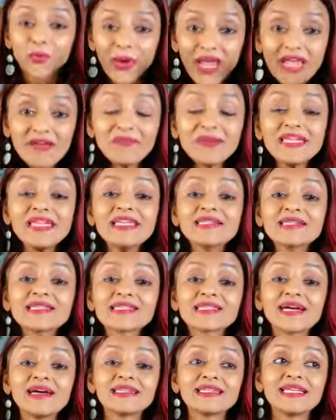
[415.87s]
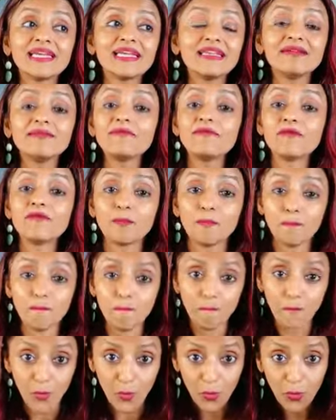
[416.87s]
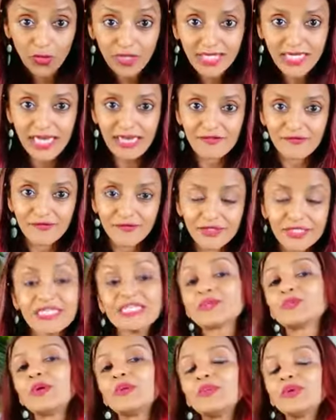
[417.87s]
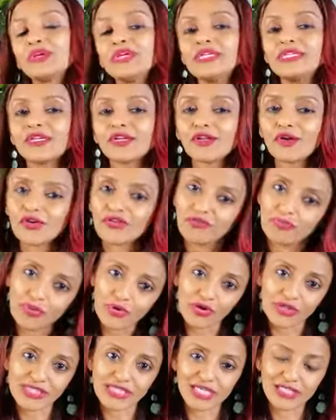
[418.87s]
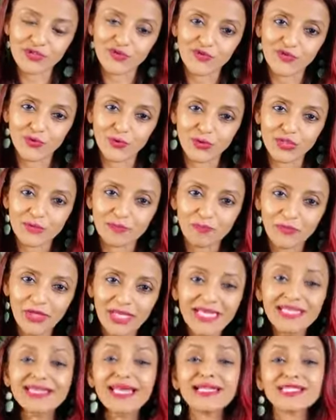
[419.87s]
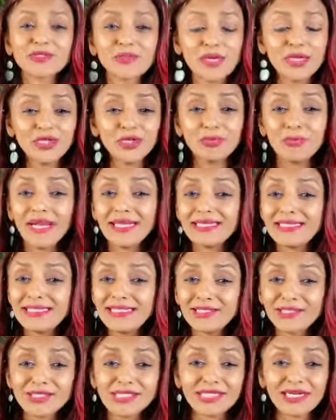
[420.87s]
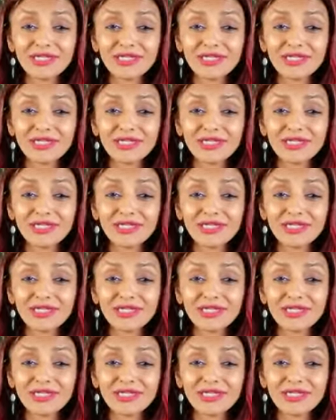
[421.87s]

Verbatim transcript: Where we need to start getting more careful is when we're eating a lot of processed foods. Okay, that's when you might need to